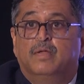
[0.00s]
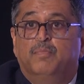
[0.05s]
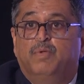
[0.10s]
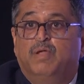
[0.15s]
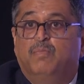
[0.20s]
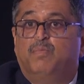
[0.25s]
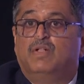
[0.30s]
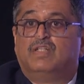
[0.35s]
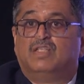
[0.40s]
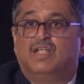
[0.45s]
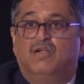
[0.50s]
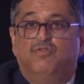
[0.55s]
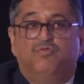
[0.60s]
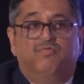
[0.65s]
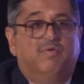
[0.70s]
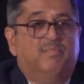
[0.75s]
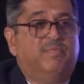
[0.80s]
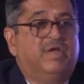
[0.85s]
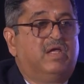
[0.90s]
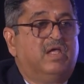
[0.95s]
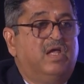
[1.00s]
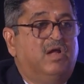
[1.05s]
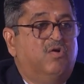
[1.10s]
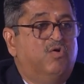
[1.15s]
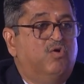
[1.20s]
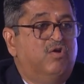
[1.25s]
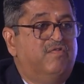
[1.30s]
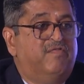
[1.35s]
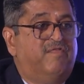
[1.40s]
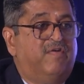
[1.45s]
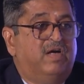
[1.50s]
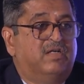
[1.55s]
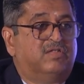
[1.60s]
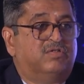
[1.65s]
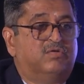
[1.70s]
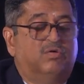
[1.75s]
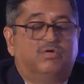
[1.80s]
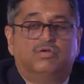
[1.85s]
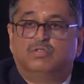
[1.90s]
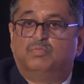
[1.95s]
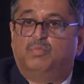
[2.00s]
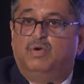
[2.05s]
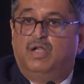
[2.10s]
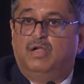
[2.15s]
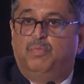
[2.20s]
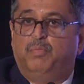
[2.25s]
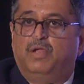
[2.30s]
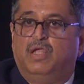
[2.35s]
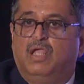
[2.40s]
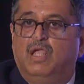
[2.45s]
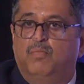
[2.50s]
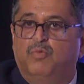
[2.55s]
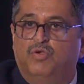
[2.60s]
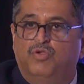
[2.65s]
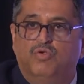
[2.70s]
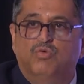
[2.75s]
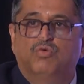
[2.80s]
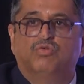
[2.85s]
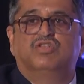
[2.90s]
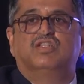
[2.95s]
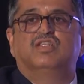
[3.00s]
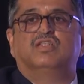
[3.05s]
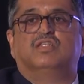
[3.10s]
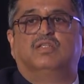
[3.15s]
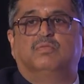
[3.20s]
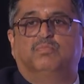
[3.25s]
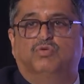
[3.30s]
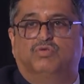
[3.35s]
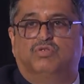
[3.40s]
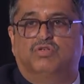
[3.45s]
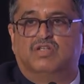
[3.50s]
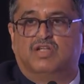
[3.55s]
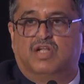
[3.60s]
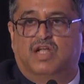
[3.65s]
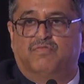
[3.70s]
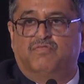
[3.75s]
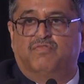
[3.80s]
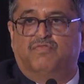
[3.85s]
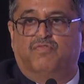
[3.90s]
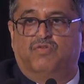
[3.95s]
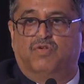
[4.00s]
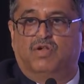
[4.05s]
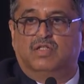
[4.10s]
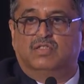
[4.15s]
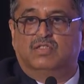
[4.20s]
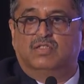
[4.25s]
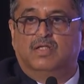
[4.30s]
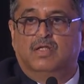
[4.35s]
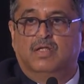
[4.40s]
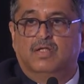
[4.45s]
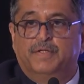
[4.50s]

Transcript: People said you were making glorified stores, but it became a huge distribution driver for us.